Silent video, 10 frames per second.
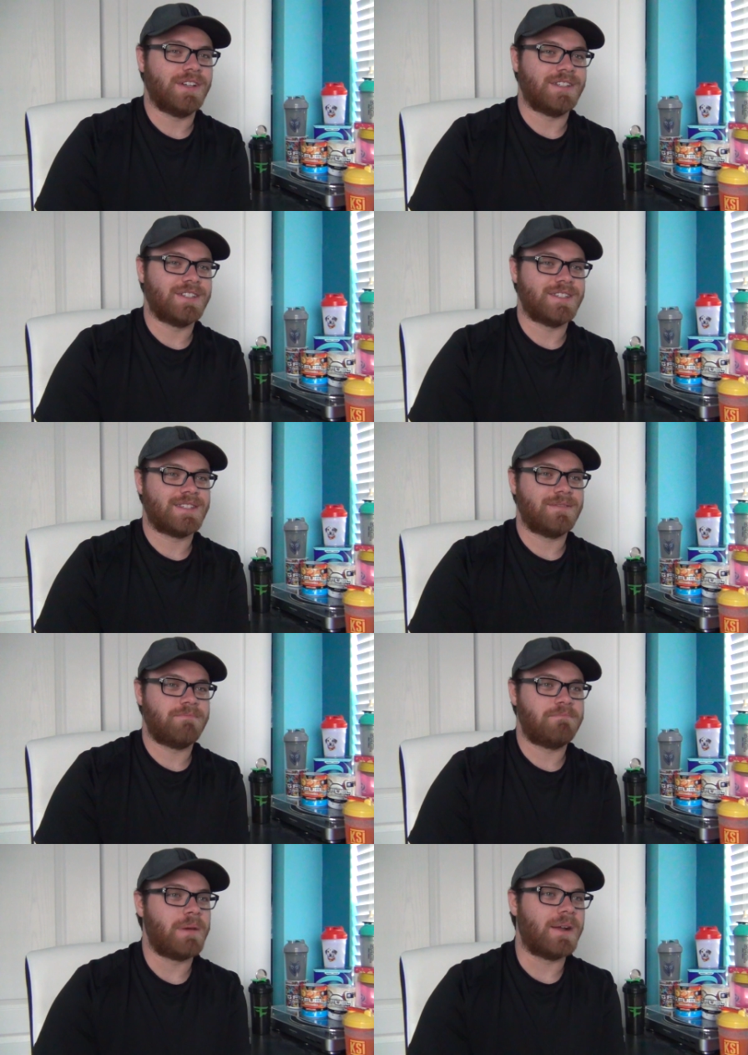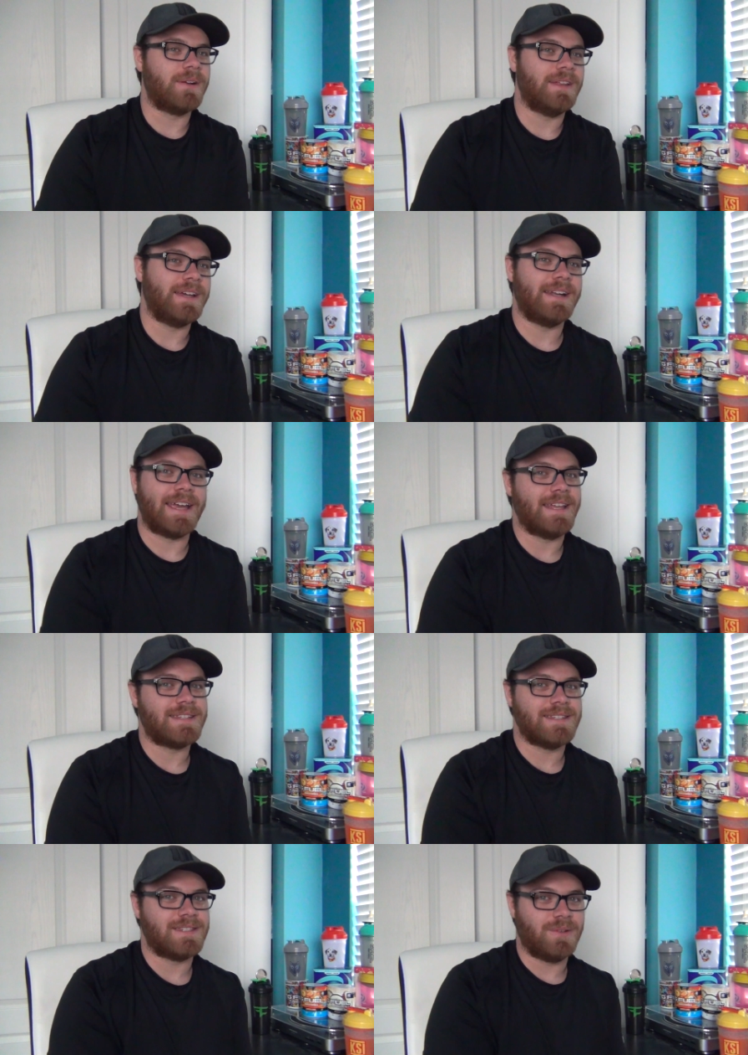It just barely
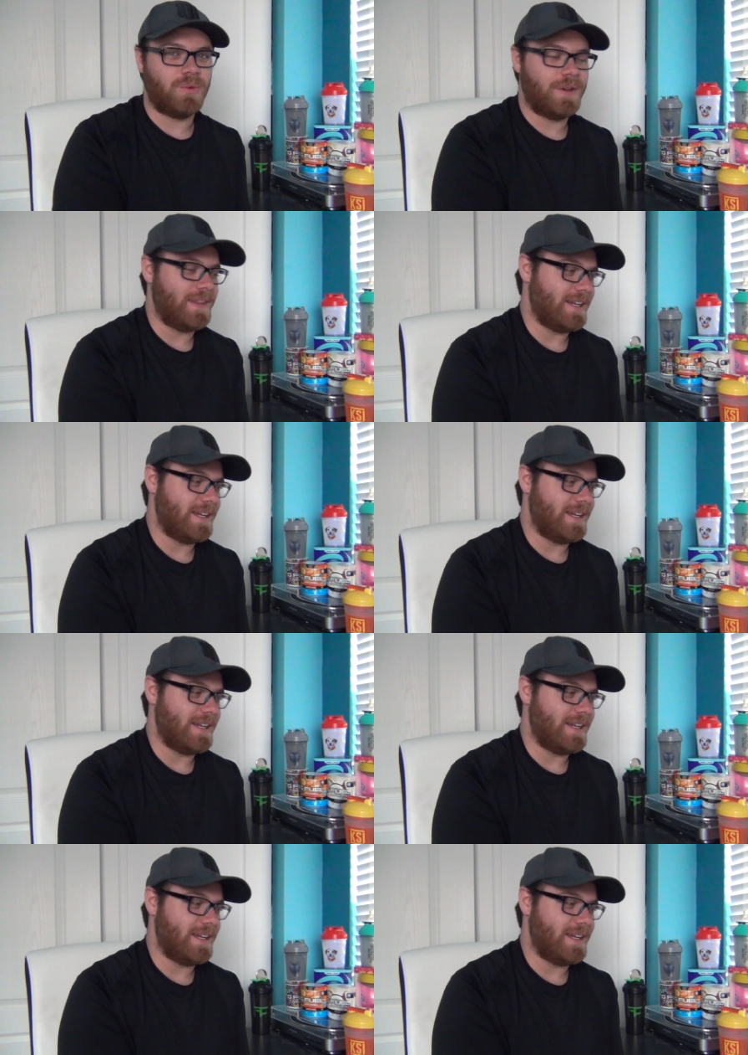enhances the one